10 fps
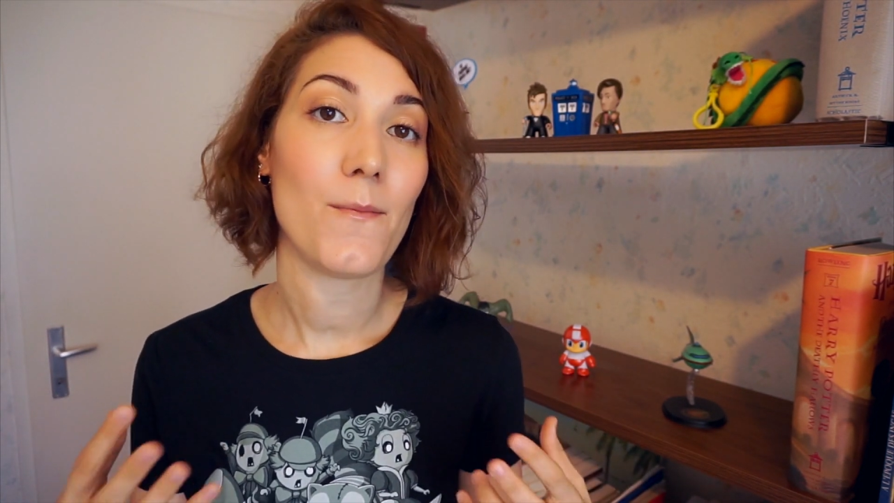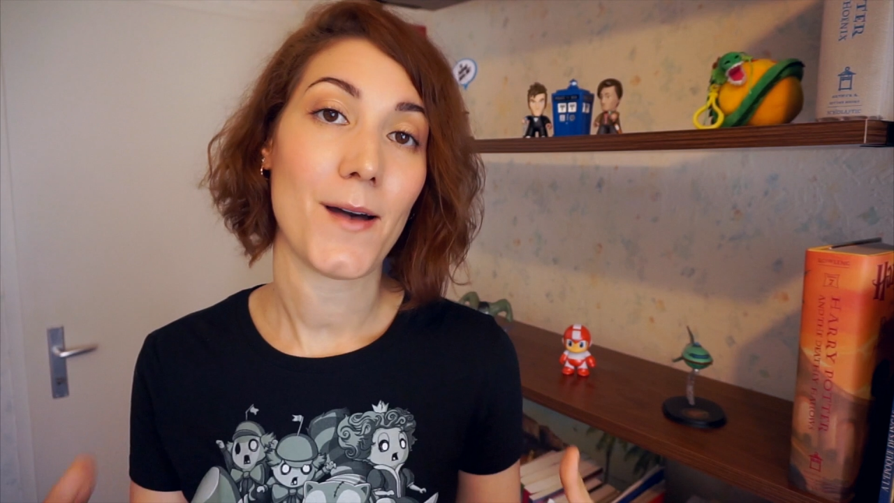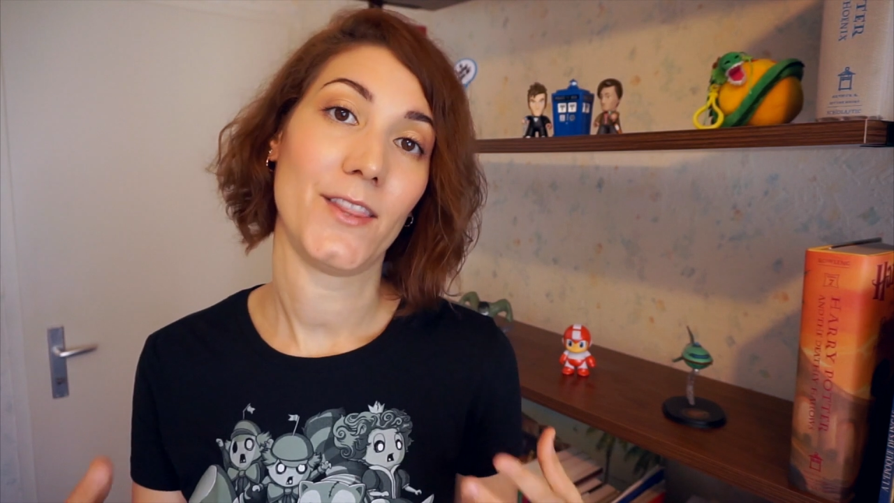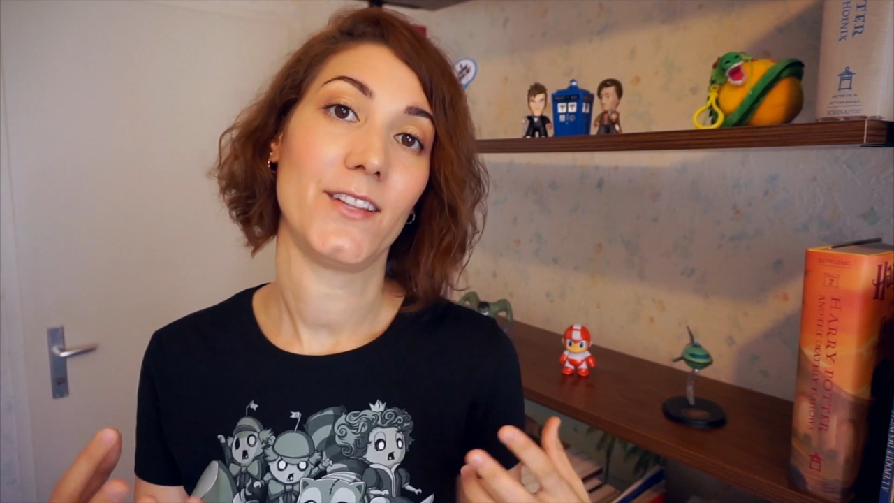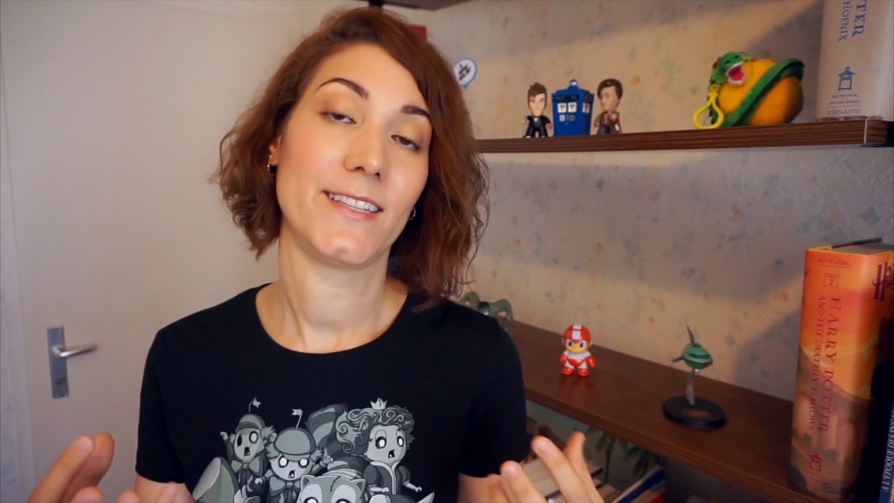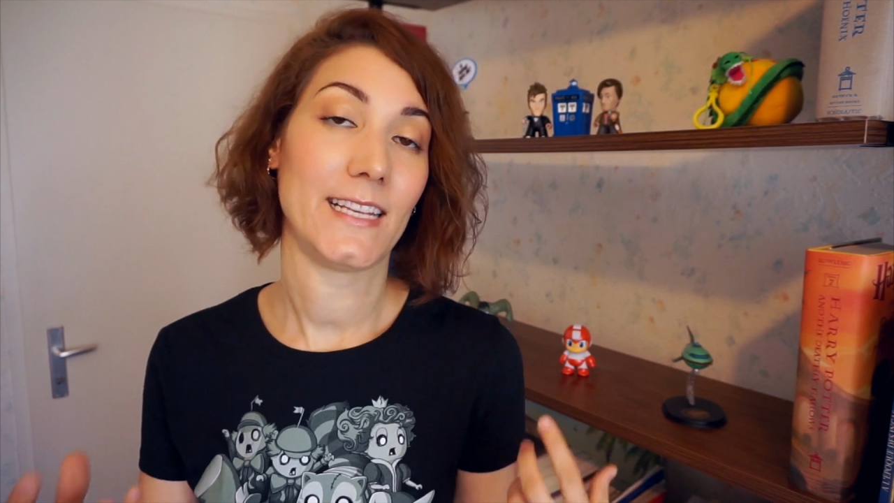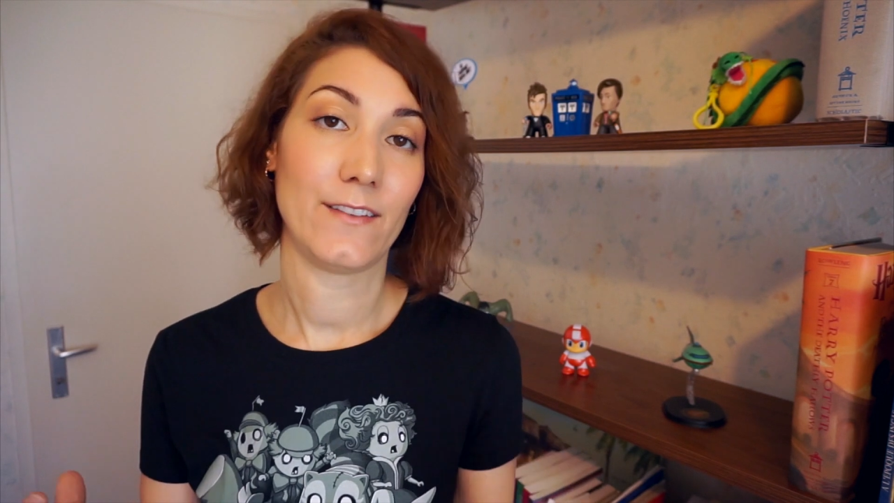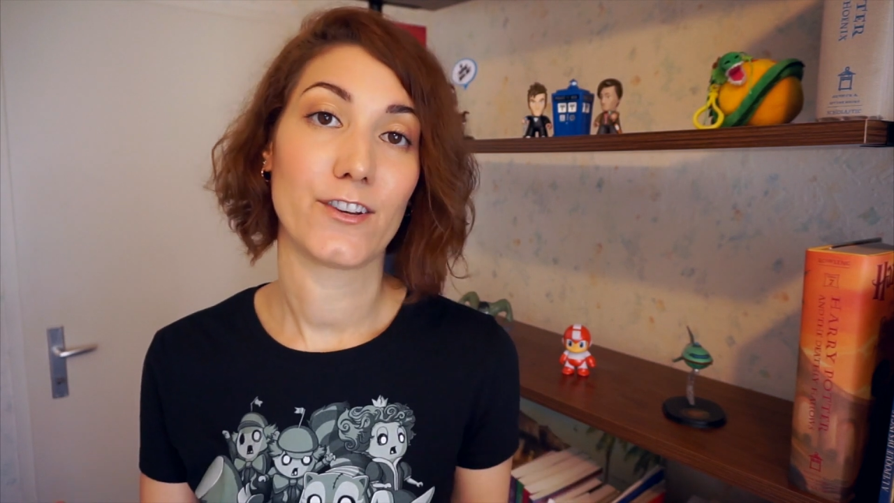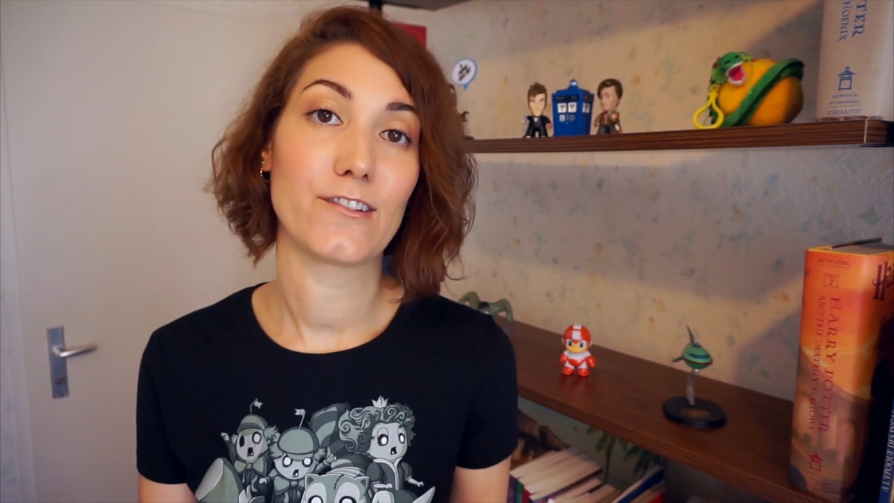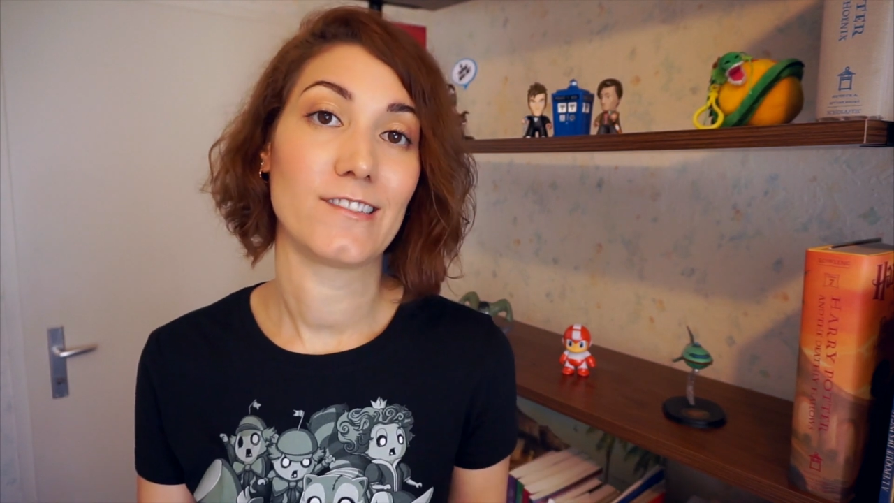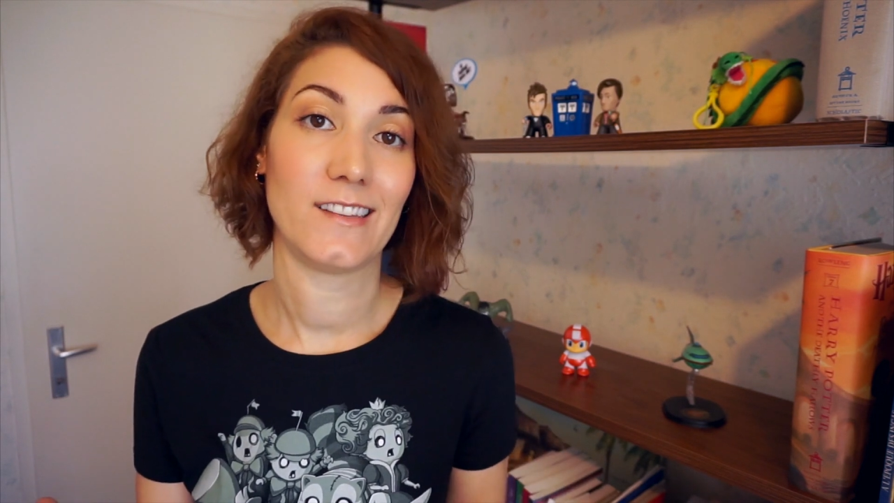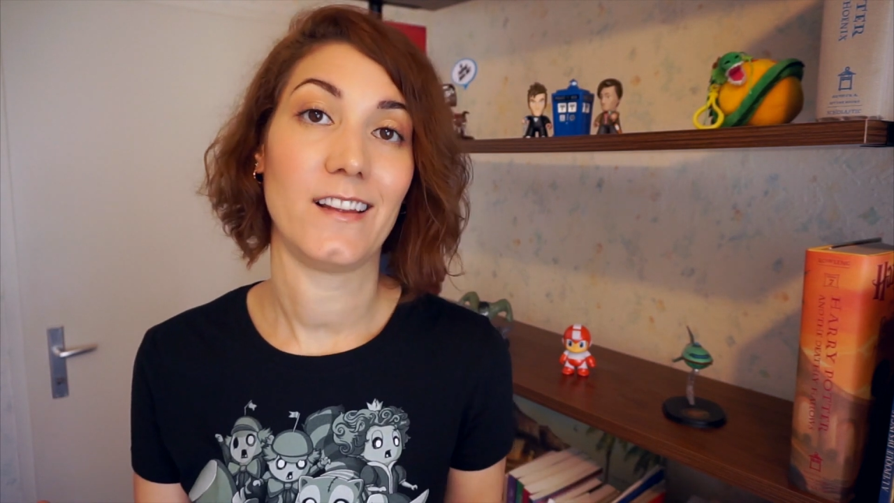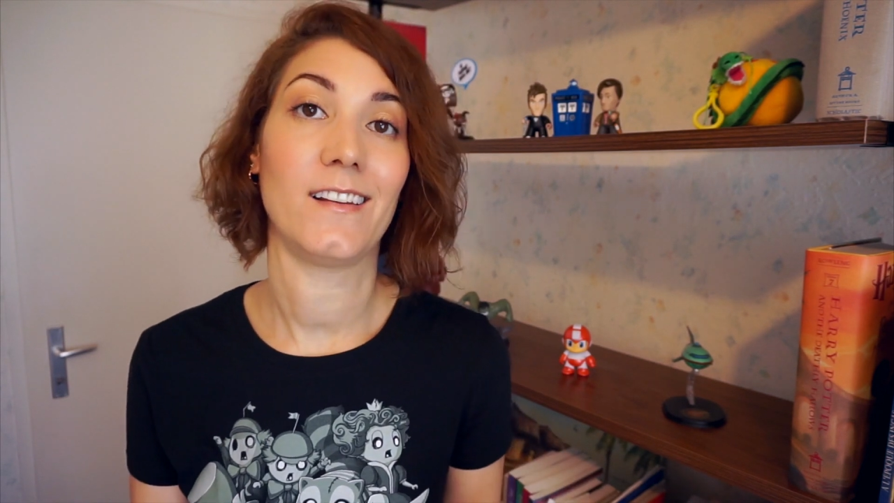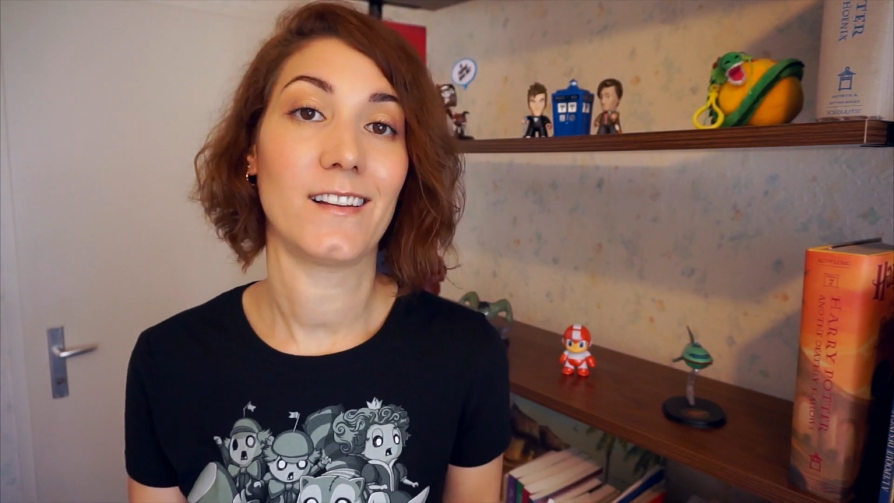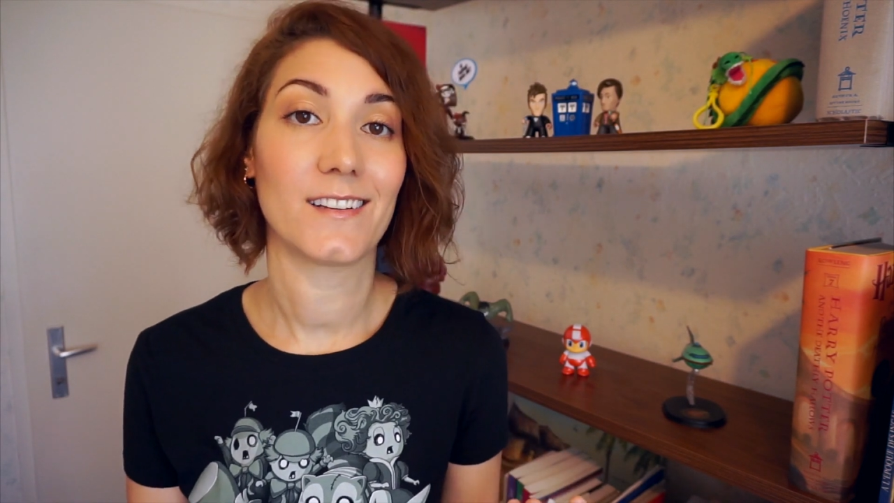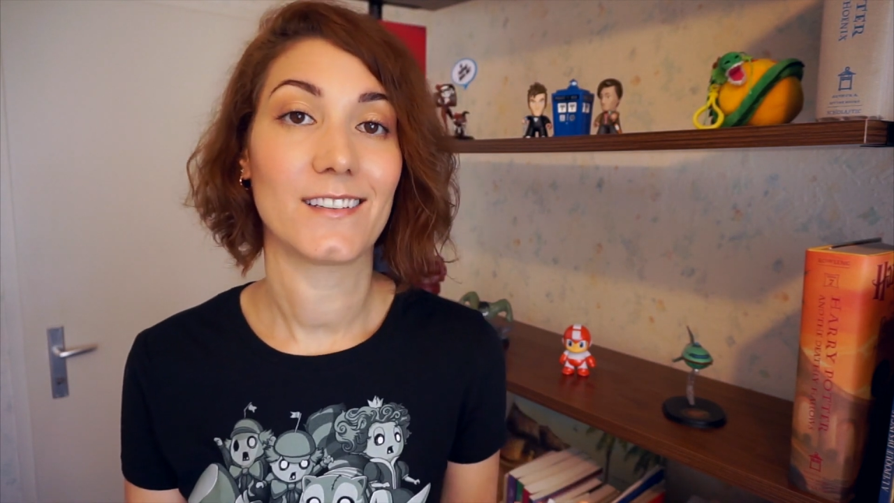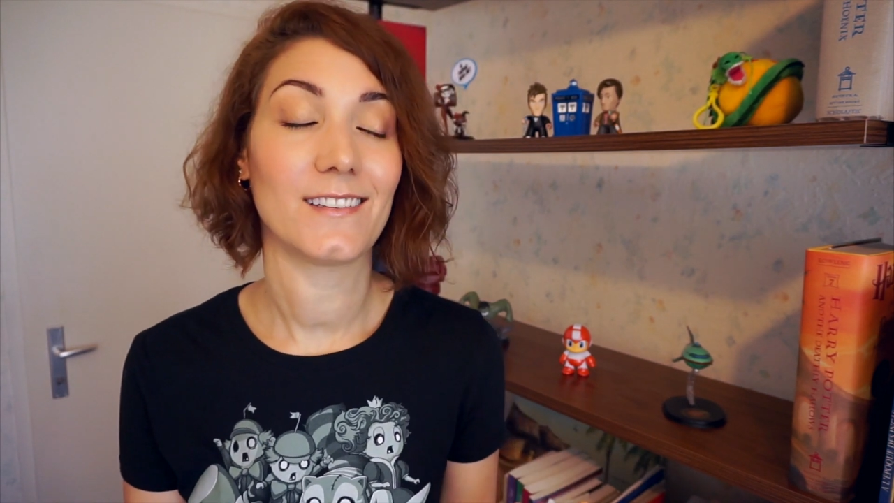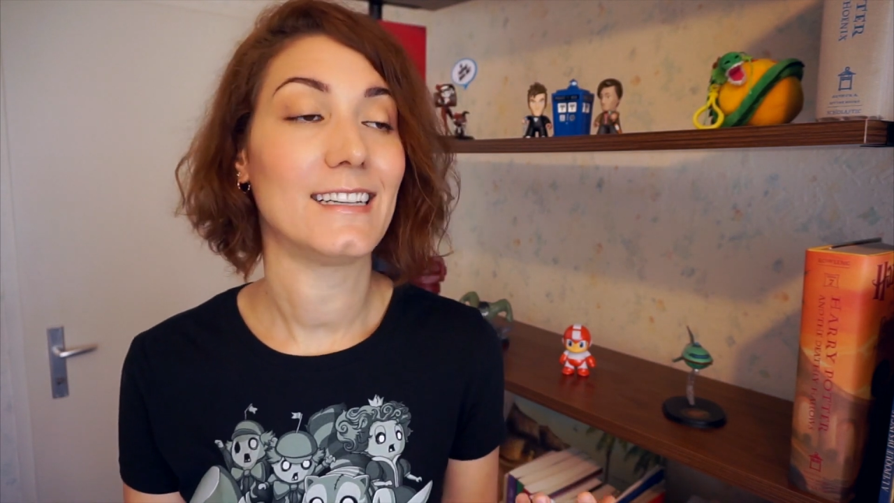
about the saviors thing.